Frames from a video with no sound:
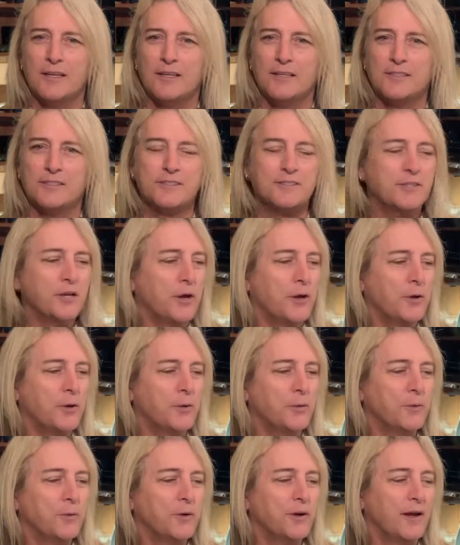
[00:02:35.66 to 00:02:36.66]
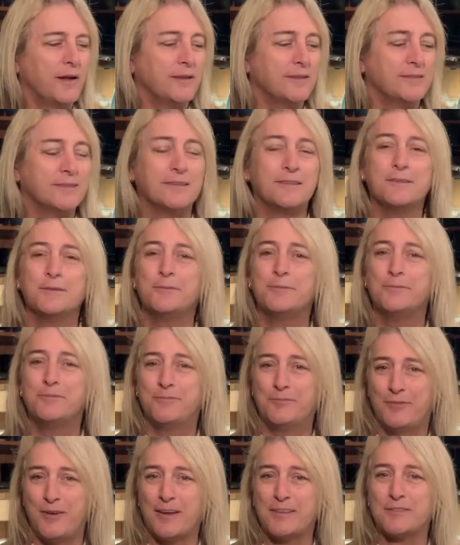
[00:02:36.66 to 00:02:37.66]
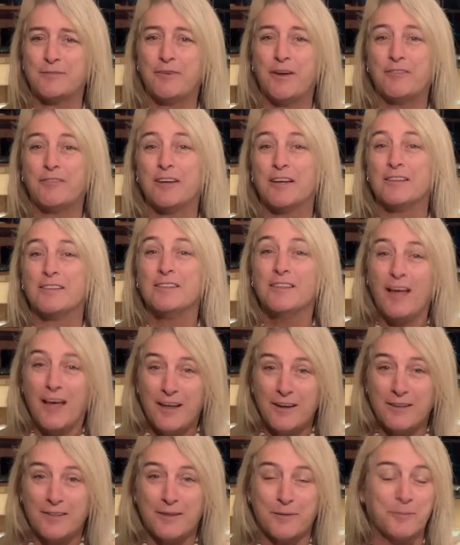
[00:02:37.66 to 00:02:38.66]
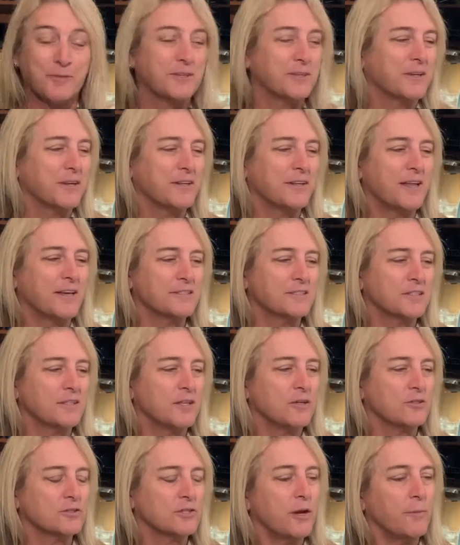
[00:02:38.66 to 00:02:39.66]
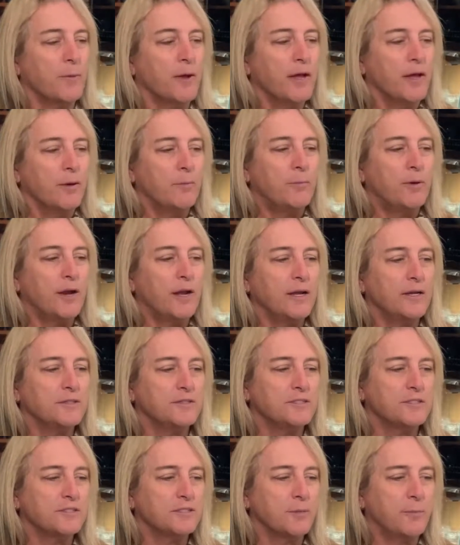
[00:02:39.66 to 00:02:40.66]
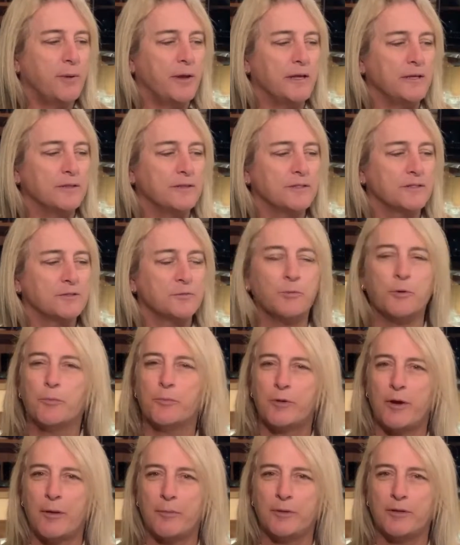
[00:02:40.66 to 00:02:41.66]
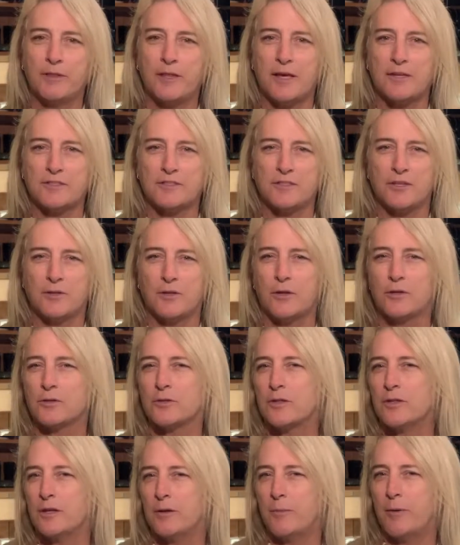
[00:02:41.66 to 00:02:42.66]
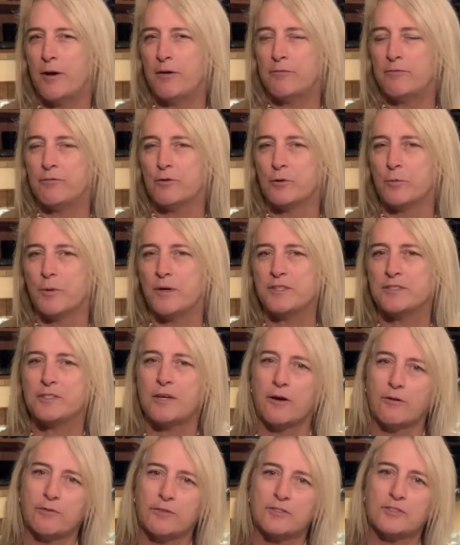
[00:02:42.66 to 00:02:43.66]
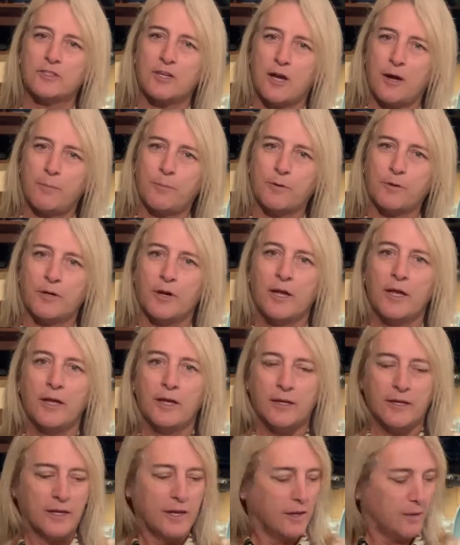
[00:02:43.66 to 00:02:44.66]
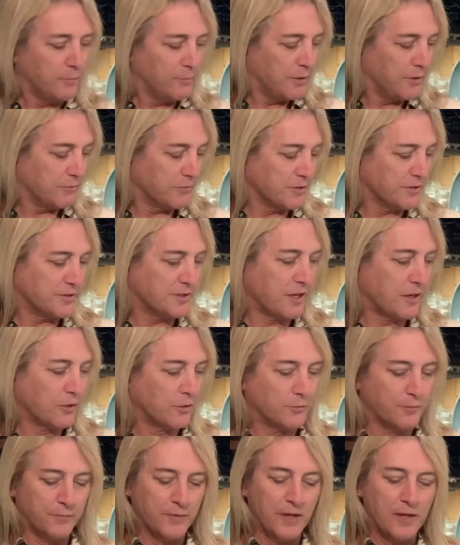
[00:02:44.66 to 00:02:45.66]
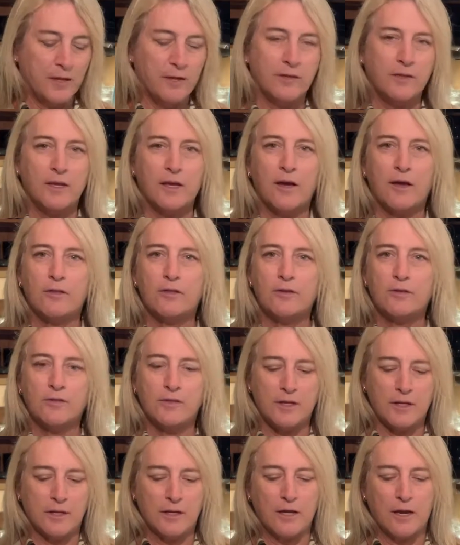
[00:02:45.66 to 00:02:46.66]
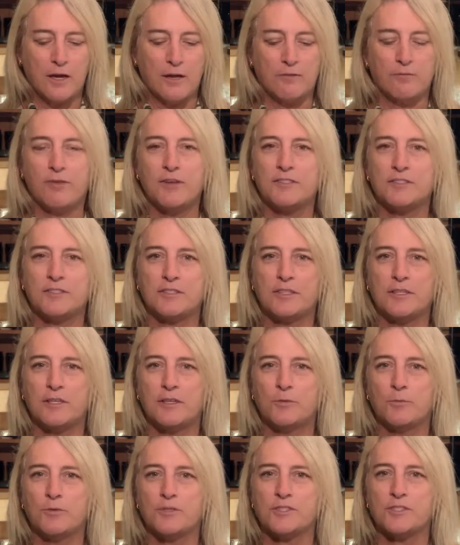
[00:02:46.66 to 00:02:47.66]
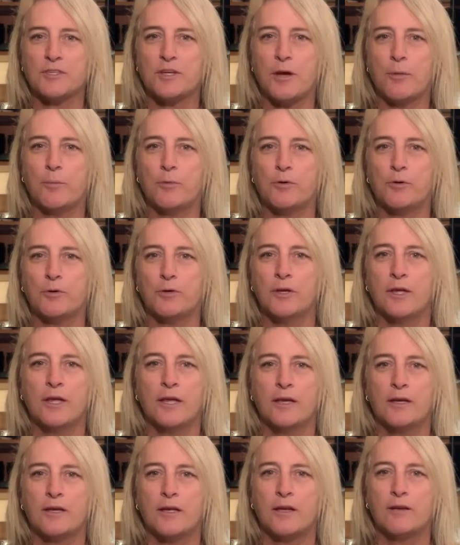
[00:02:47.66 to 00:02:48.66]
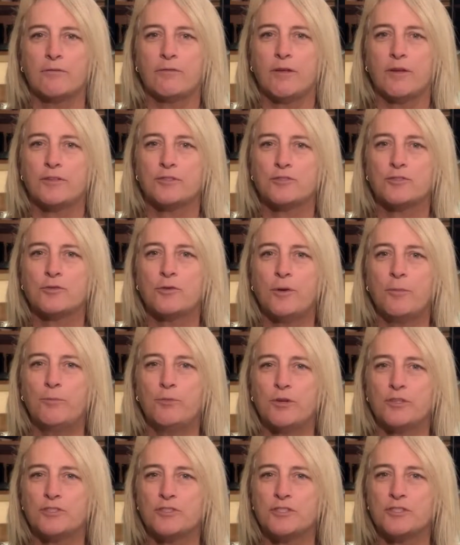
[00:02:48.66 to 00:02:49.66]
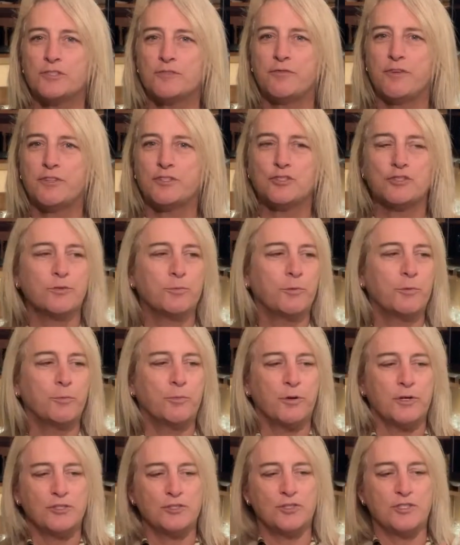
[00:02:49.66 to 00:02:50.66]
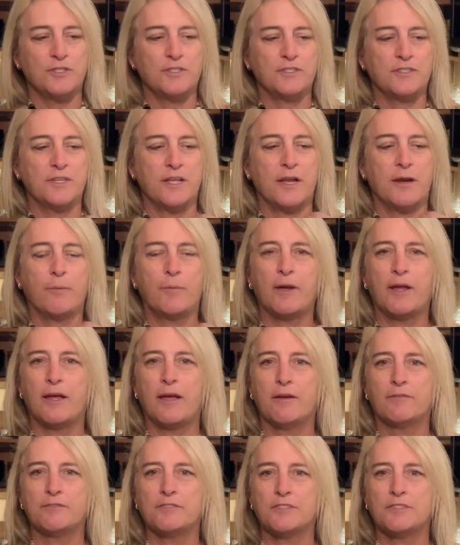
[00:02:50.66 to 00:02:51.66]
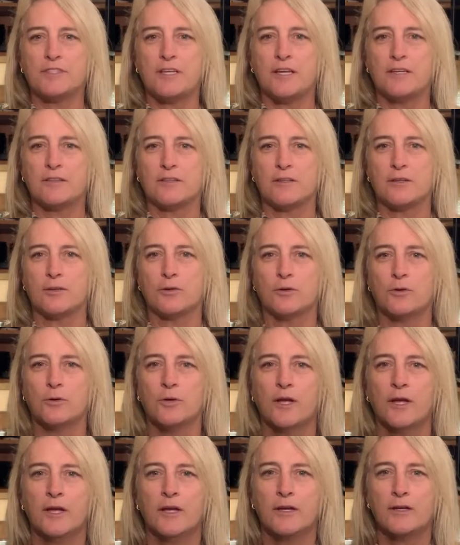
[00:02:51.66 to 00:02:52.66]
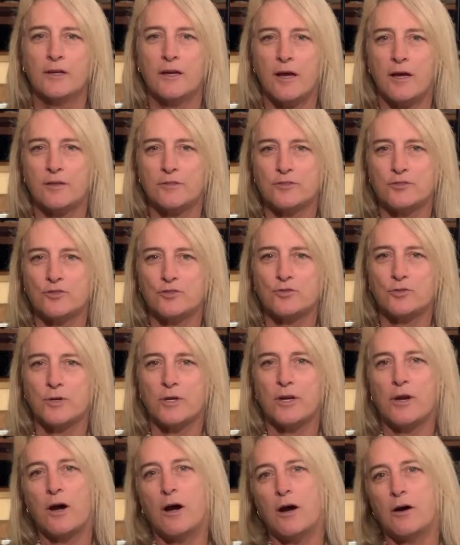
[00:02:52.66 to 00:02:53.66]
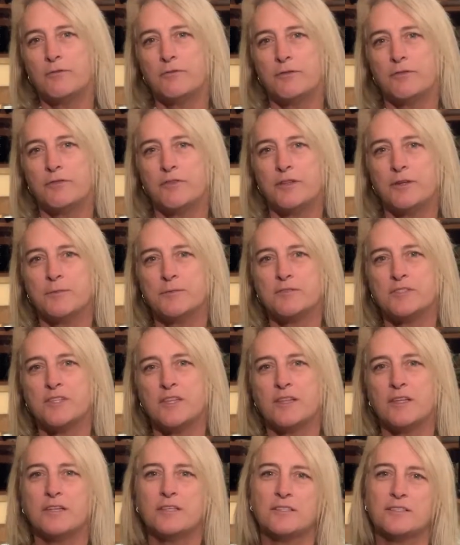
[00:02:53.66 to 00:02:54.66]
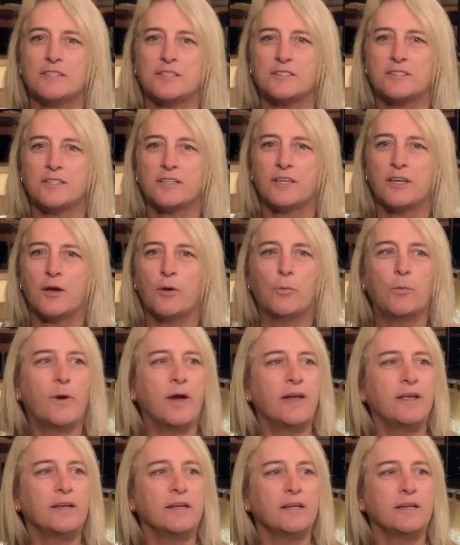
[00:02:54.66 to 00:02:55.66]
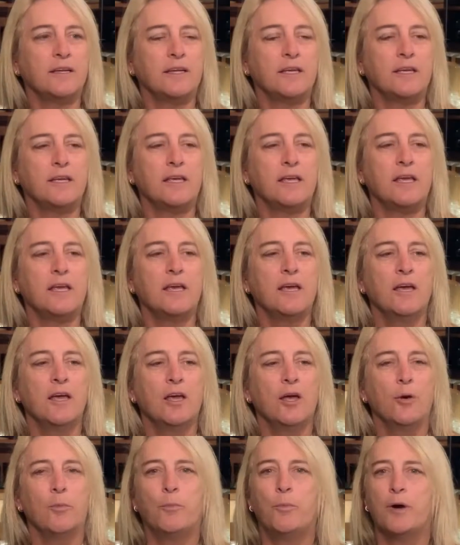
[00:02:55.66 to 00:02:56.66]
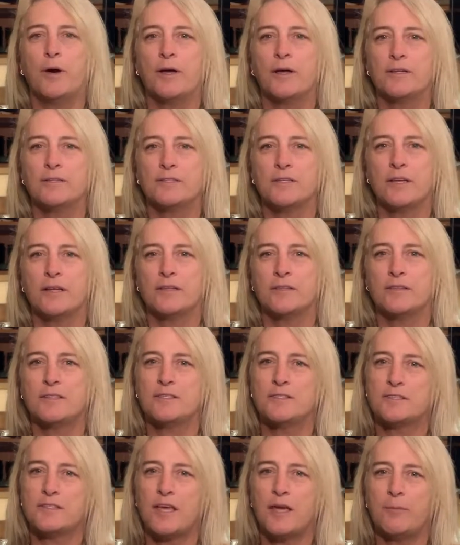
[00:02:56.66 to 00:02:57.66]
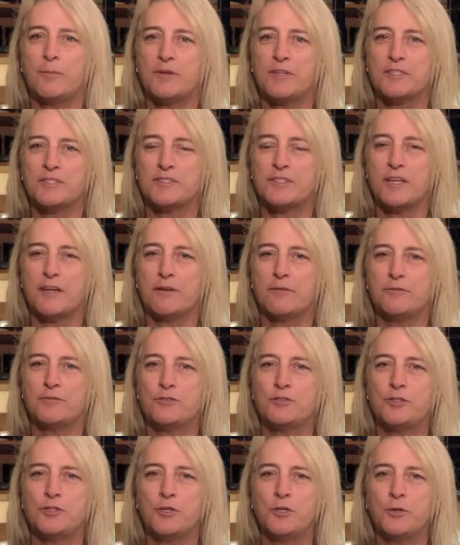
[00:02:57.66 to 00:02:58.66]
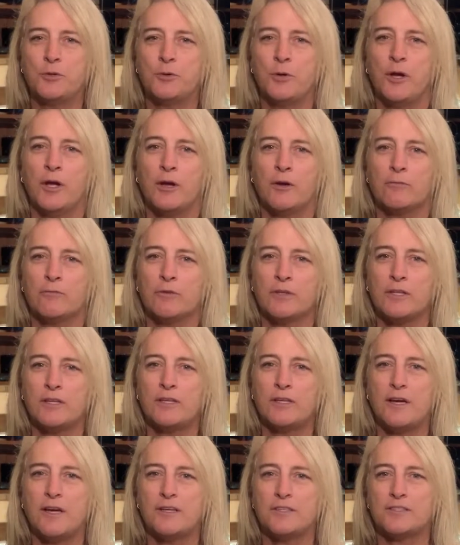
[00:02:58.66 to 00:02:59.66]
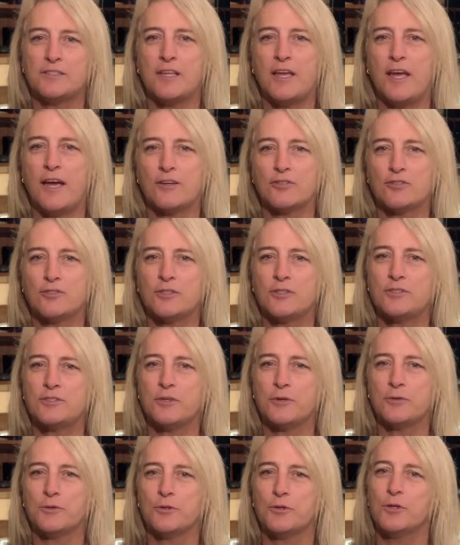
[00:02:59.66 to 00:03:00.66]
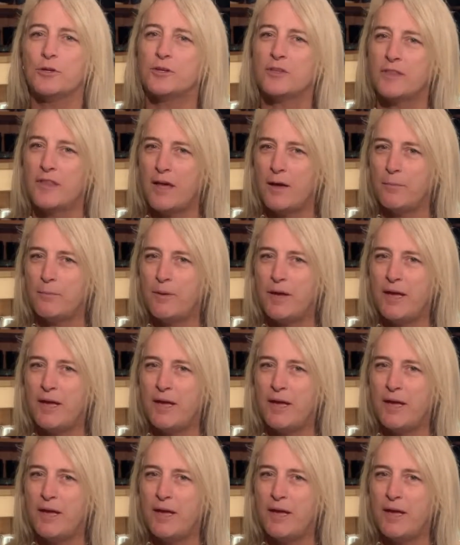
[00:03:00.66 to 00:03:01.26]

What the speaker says: so the fact of having a lot of them, they're going to last a long time, but I anticipate this will probably last no longer than about 4 weeks. However, it's copper, can be recycled. The other thing I invested in was a couple kind of like scrub brushes, vegetable brushes, and I might have to take the little cotton string off of them so that it doesn't get wet and icky, but this came in a set of two, really nice. They actually don't look that